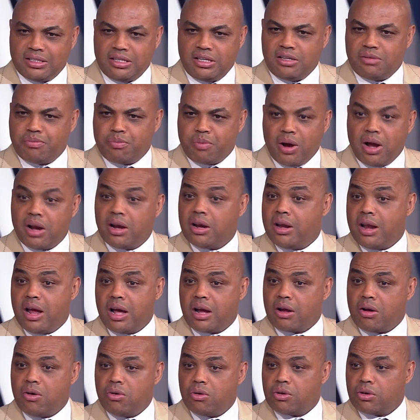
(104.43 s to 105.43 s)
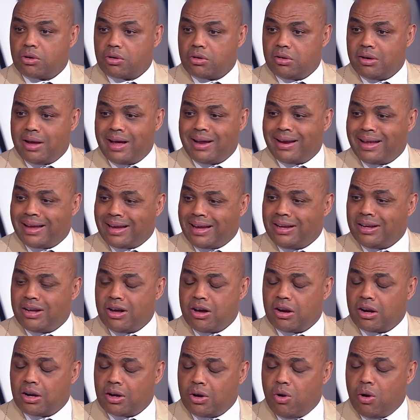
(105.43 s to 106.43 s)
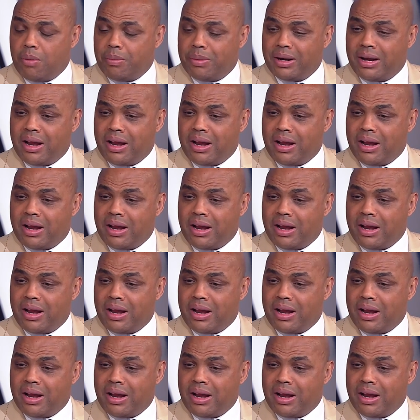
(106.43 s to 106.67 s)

He's probably not like he's going to go up